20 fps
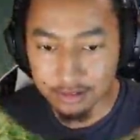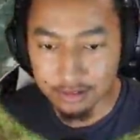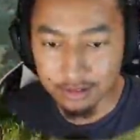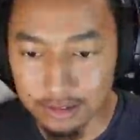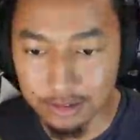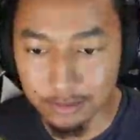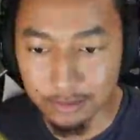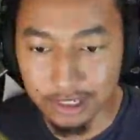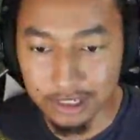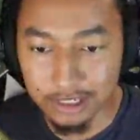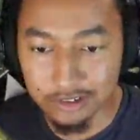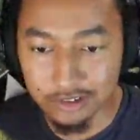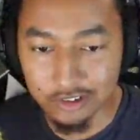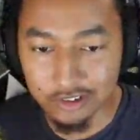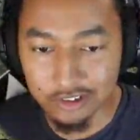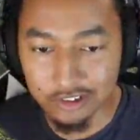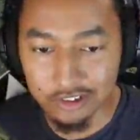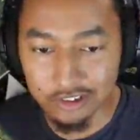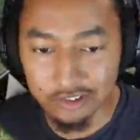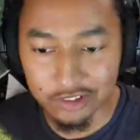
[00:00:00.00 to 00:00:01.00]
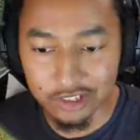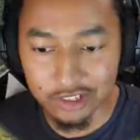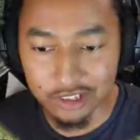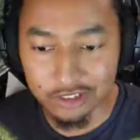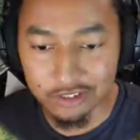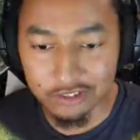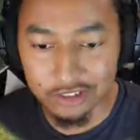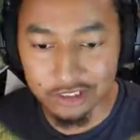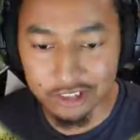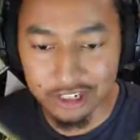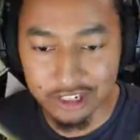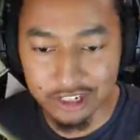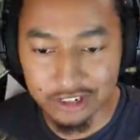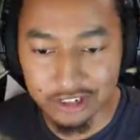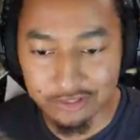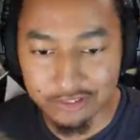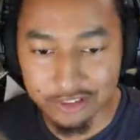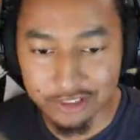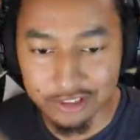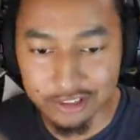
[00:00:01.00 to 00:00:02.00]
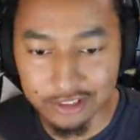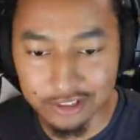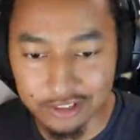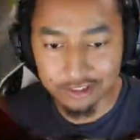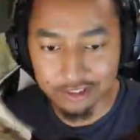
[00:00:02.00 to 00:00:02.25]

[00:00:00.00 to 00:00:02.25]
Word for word: Yeah, we gotta, Back. Do, we gotta do the chant for sure.